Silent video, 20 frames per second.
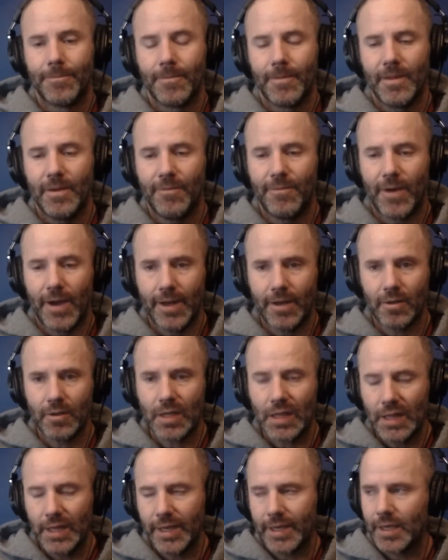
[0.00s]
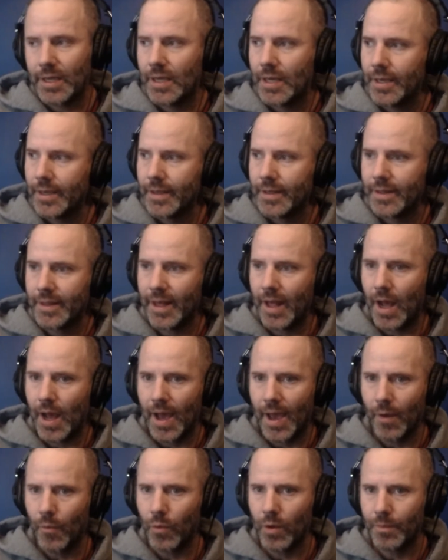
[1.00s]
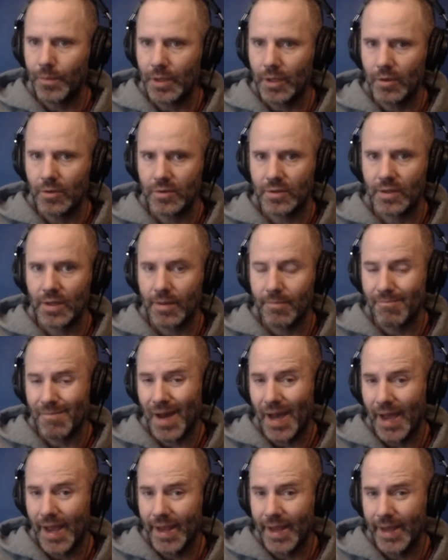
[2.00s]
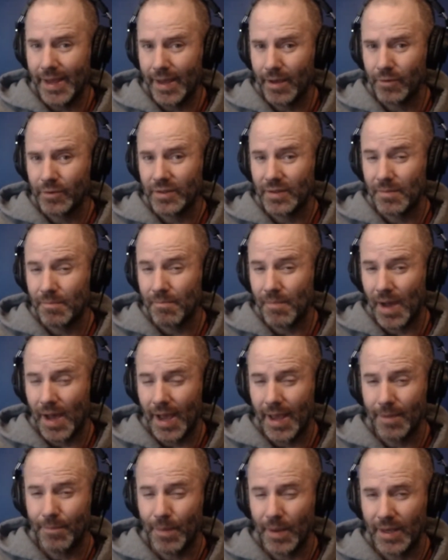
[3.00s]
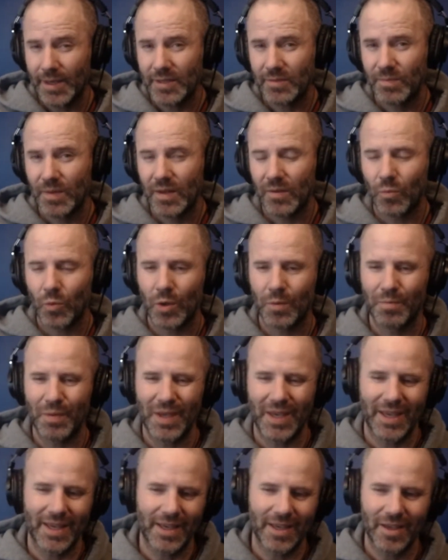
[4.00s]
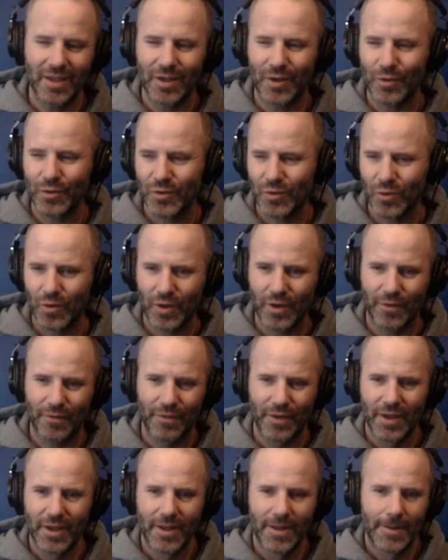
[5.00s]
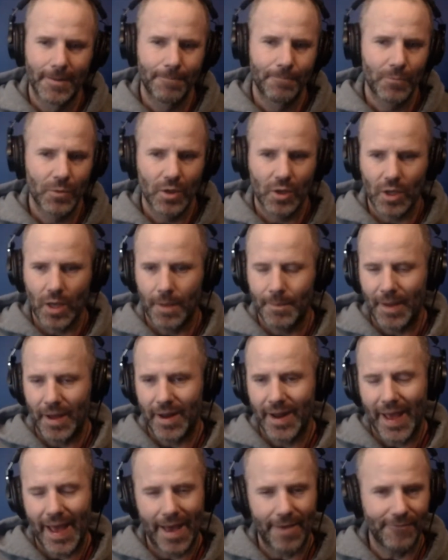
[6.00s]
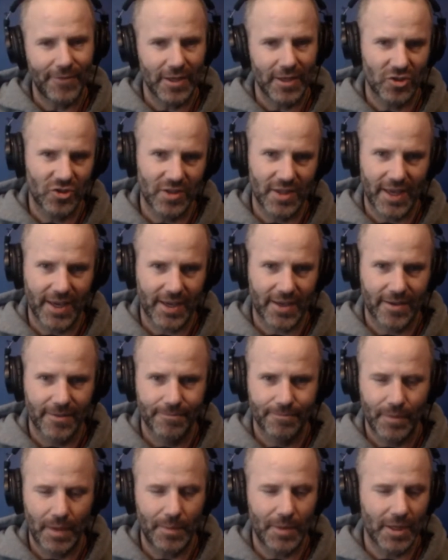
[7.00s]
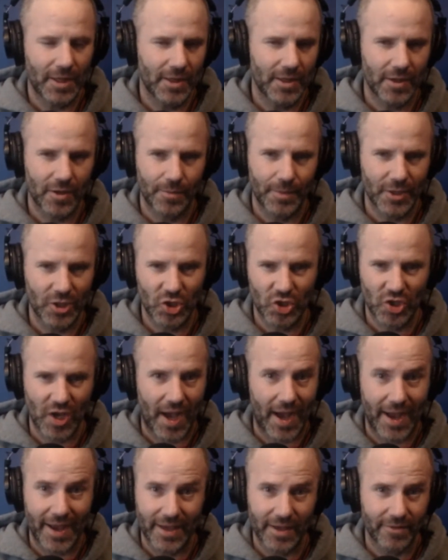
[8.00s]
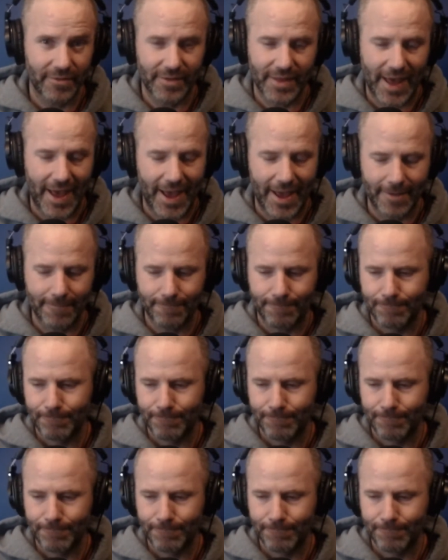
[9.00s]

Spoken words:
The vinyl click that I will be using at my house in my basement will be, sort of about half-inch thick, maybe a little bit shy of that.